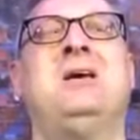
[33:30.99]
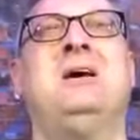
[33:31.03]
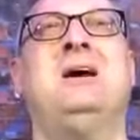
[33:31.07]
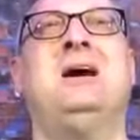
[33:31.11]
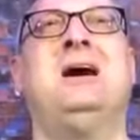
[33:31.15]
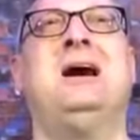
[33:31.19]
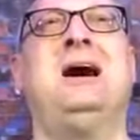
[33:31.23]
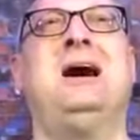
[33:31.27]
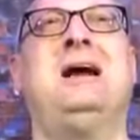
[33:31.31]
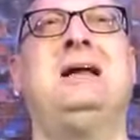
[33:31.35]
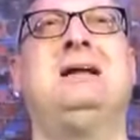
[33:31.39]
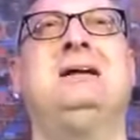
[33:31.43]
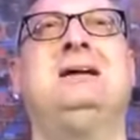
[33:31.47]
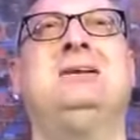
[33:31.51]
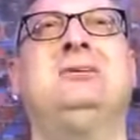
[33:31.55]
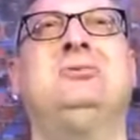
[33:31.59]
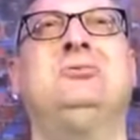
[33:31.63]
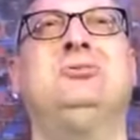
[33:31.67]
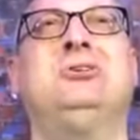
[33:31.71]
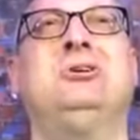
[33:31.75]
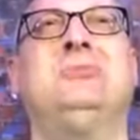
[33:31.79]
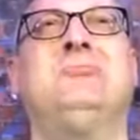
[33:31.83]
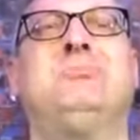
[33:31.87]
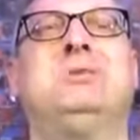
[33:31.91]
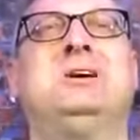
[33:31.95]

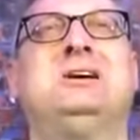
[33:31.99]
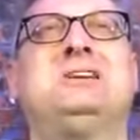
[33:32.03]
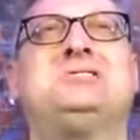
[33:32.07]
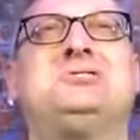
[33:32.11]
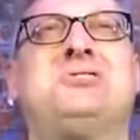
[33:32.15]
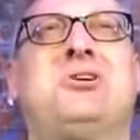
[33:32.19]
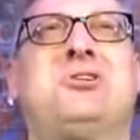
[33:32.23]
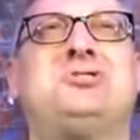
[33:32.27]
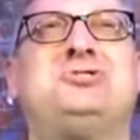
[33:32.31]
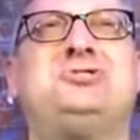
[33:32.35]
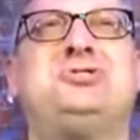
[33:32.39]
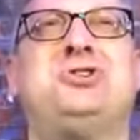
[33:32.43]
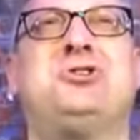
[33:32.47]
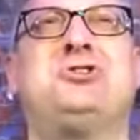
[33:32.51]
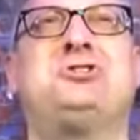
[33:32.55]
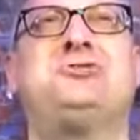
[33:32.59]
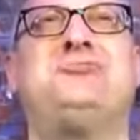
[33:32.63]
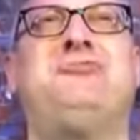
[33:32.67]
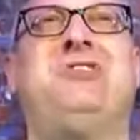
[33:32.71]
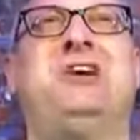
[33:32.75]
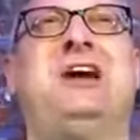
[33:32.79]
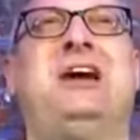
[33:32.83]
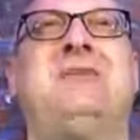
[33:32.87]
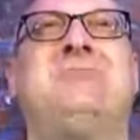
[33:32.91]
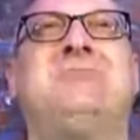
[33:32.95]
Hallelujah. Bless our church
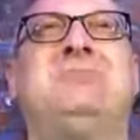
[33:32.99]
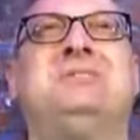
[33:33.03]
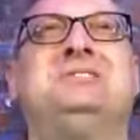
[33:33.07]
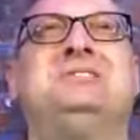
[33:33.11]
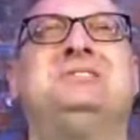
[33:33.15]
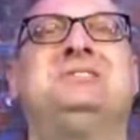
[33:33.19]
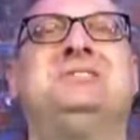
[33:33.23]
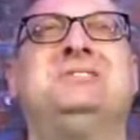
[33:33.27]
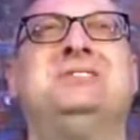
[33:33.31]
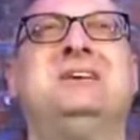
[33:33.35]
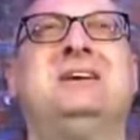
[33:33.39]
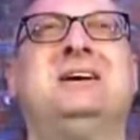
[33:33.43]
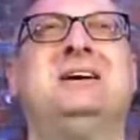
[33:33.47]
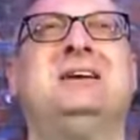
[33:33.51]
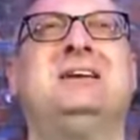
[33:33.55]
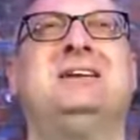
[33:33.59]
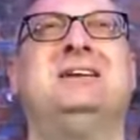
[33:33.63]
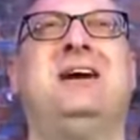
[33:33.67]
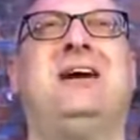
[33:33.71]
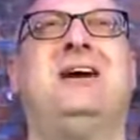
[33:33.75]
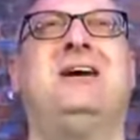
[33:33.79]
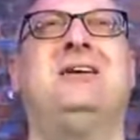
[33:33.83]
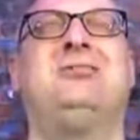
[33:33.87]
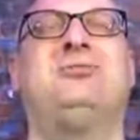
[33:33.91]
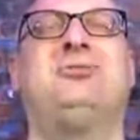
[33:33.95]
families today,
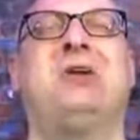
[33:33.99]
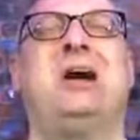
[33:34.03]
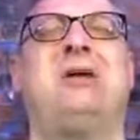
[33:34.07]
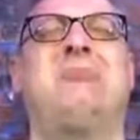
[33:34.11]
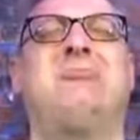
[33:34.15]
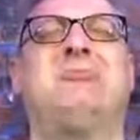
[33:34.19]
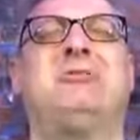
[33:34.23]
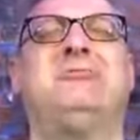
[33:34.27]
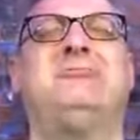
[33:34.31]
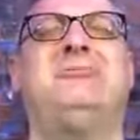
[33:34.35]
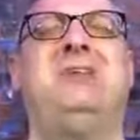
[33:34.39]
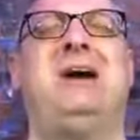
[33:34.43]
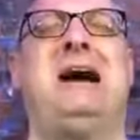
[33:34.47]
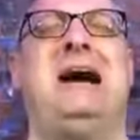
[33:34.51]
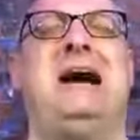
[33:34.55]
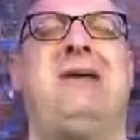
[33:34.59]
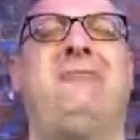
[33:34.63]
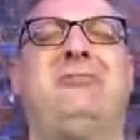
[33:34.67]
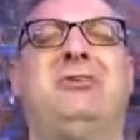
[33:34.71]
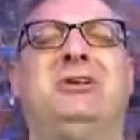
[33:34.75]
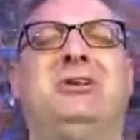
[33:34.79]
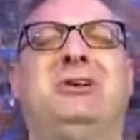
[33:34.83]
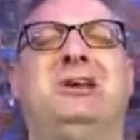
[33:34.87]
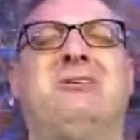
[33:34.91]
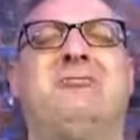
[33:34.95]
God. Grant
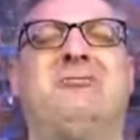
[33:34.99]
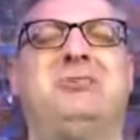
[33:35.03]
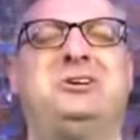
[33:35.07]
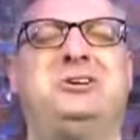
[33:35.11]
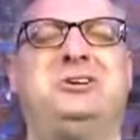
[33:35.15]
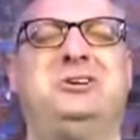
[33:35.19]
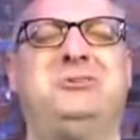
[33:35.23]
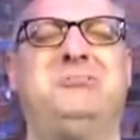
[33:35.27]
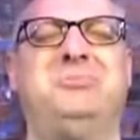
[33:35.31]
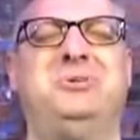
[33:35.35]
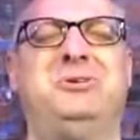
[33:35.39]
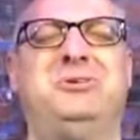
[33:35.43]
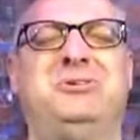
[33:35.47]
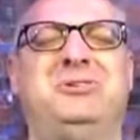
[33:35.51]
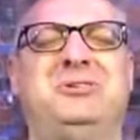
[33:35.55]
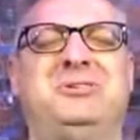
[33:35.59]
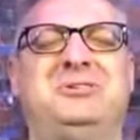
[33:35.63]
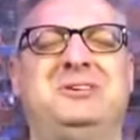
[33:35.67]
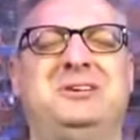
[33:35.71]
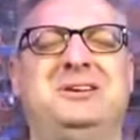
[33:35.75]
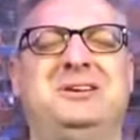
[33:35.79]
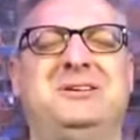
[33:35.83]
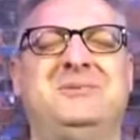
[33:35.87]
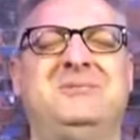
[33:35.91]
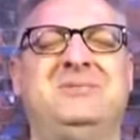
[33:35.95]
revival in every
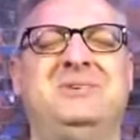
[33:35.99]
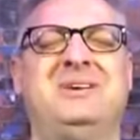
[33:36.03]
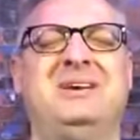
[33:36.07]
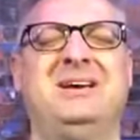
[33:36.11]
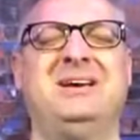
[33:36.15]
community.